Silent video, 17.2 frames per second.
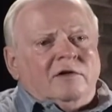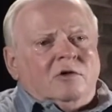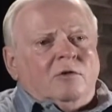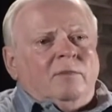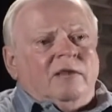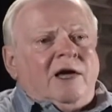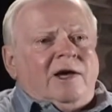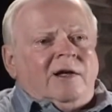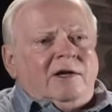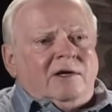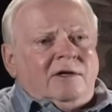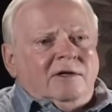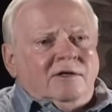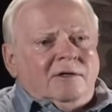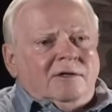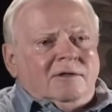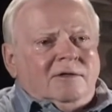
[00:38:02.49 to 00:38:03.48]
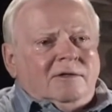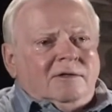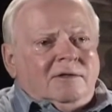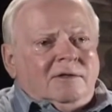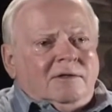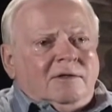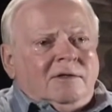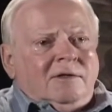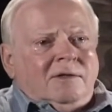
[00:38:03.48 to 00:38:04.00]
Urbana.
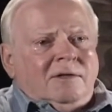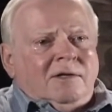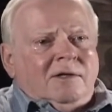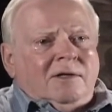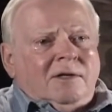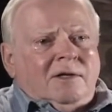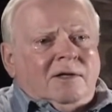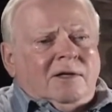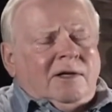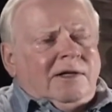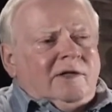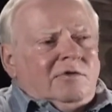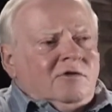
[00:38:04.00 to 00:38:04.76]
He